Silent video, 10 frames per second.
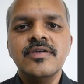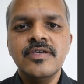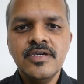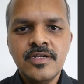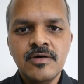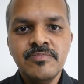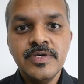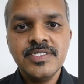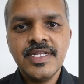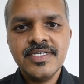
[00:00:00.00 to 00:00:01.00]
GearUp
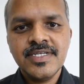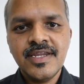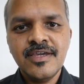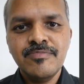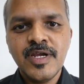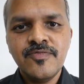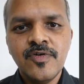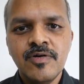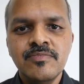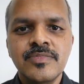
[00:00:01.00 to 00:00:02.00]
is an exciting
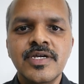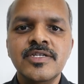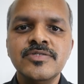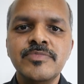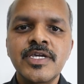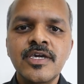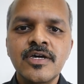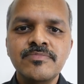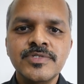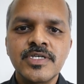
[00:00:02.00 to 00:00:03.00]
platform that is bringing
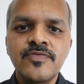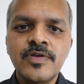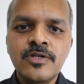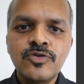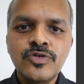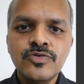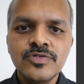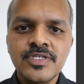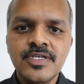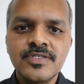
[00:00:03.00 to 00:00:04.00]
up several new
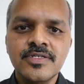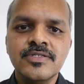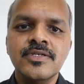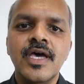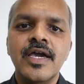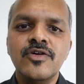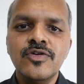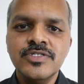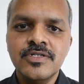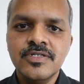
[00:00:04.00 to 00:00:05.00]
use cases
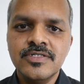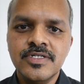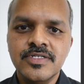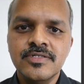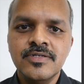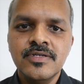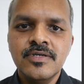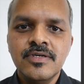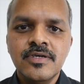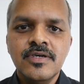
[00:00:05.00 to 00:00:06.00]
across industries.
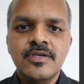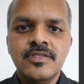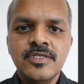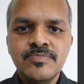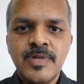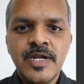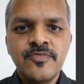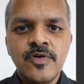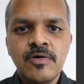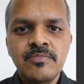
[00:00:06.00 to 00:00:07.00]
This
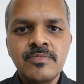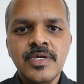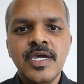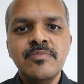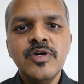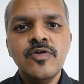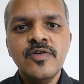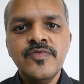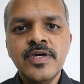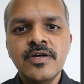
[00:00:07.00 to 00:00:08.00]
platform can be
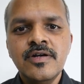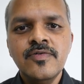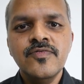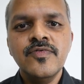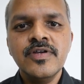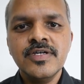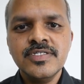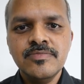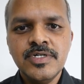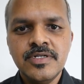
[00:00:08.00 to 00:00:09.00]
configured for
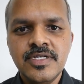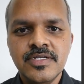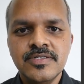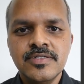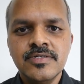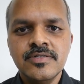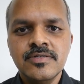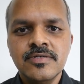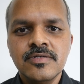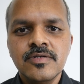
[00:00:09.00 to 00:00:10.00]
customer needs.
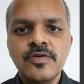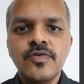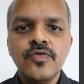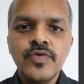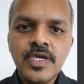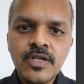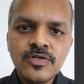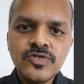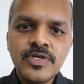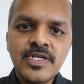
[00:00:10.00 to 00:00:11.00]
We can
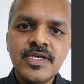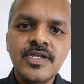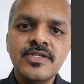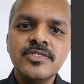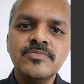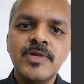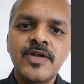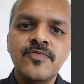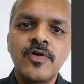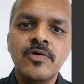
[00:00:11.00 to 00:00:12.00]
also integrate this
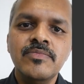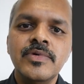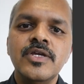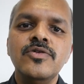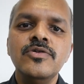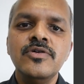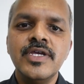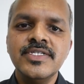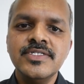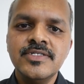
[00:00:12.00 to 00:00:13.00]
platform into your
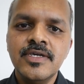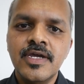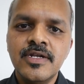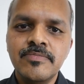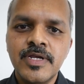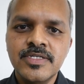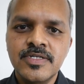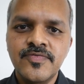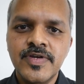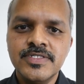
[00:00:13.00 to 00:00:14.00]
existing enterprise
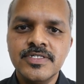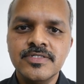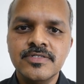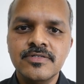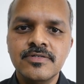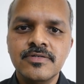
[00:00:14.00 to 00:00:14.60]
infrastructure.